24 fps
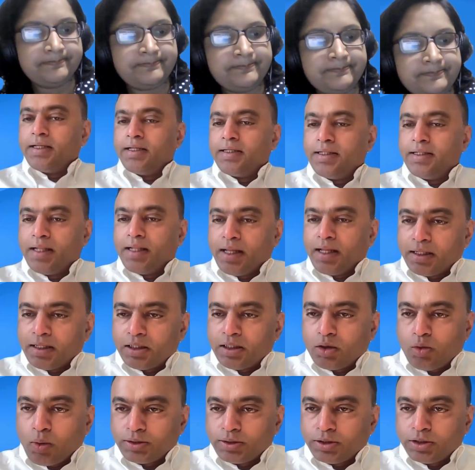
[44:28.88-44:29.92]
And then
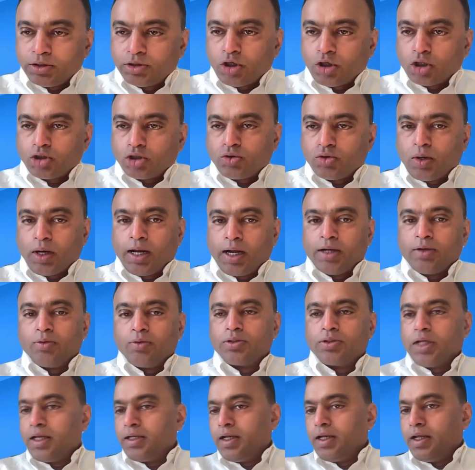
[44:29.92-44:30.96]
other question Joshua had
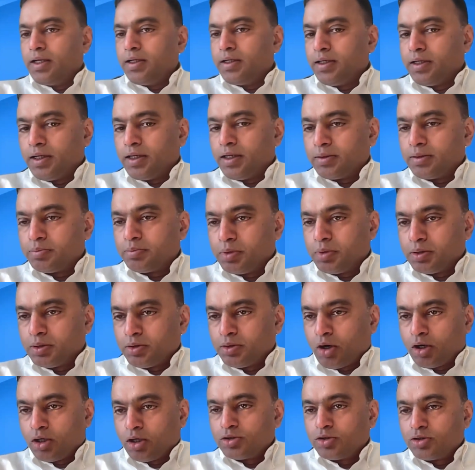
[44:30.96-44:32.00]
was, and
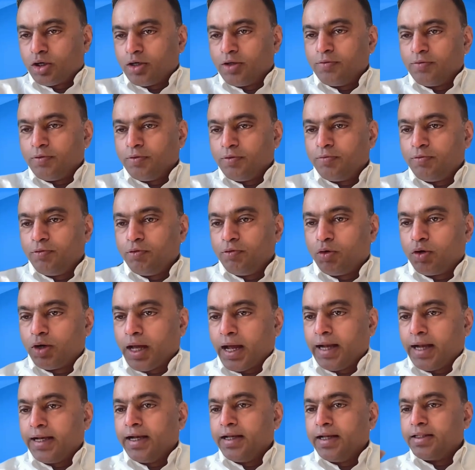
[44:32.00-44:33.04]
Gordon, sorry, if you want to
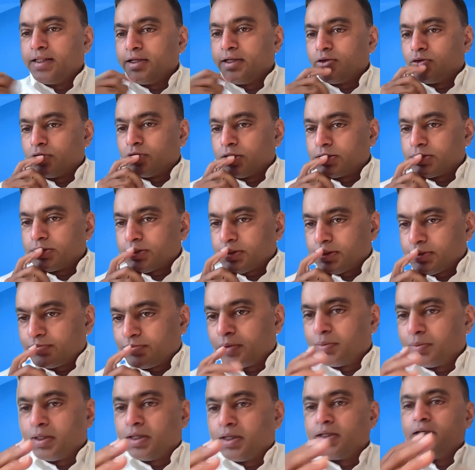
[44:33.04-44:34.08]
add anything to this
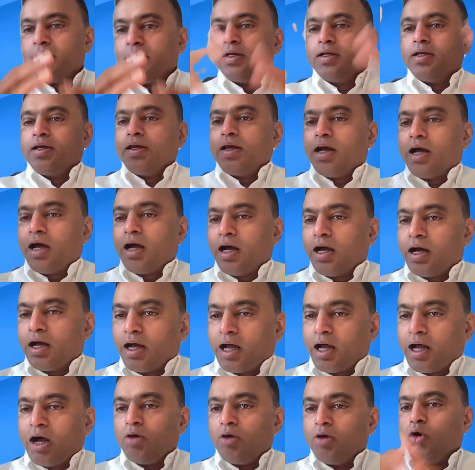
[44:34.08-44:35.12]
from a
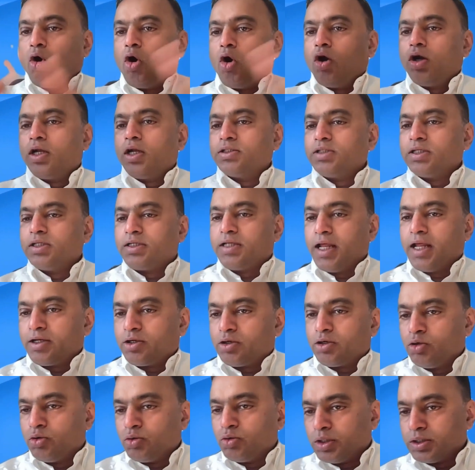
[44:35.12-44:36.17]
how long does it take
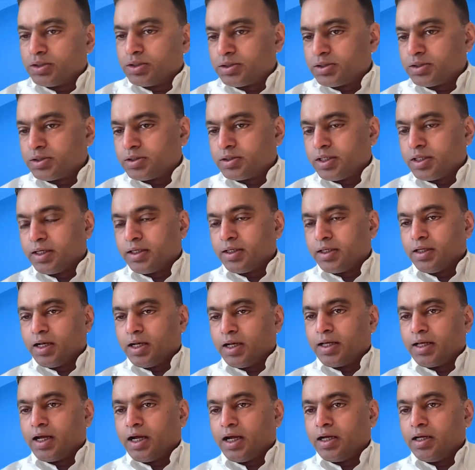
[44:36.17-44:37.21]
to do this thing?
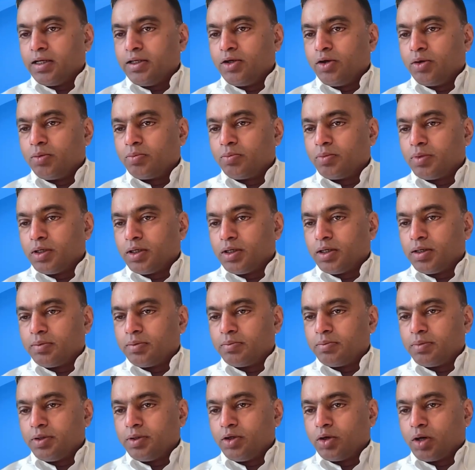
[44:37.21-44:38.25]
Like,
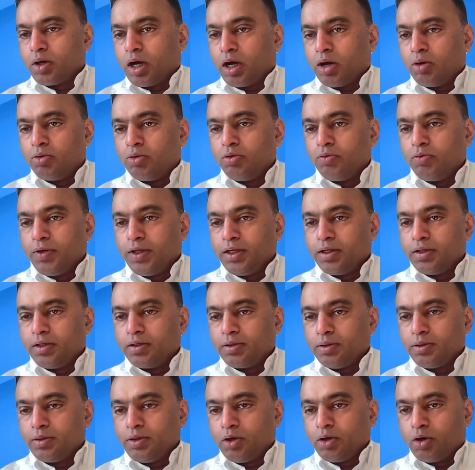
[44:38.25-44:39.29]
how would be
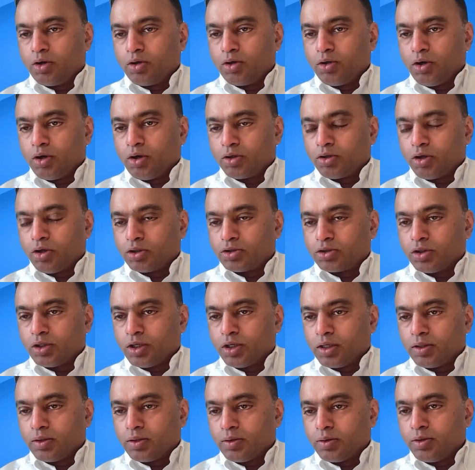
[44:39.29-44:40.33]
your thoughts
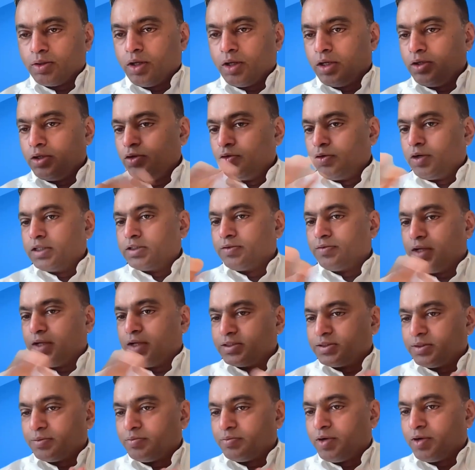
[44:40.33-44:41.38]
on? And you guys have
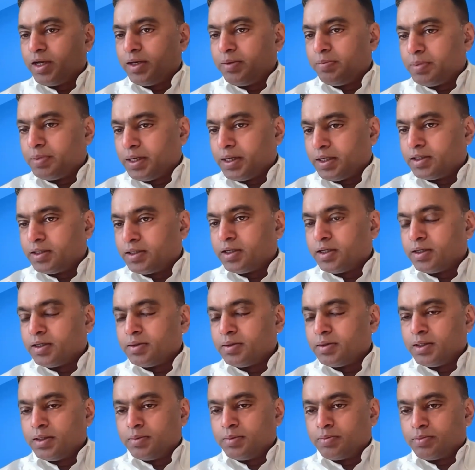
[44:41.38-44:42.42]
done some very big
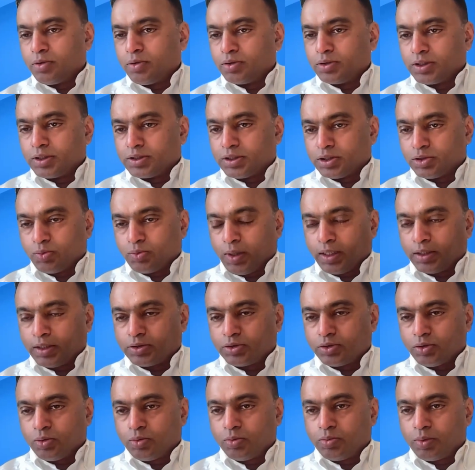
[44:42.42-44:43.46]
projects as well.
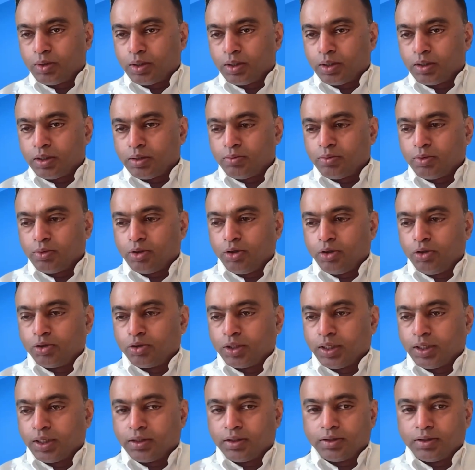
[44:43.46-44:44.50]
So, what do you
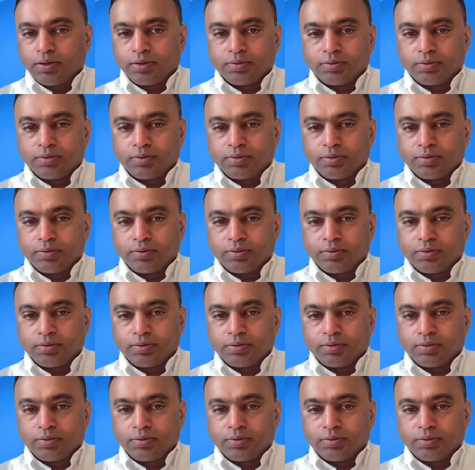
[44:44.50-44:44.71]
think?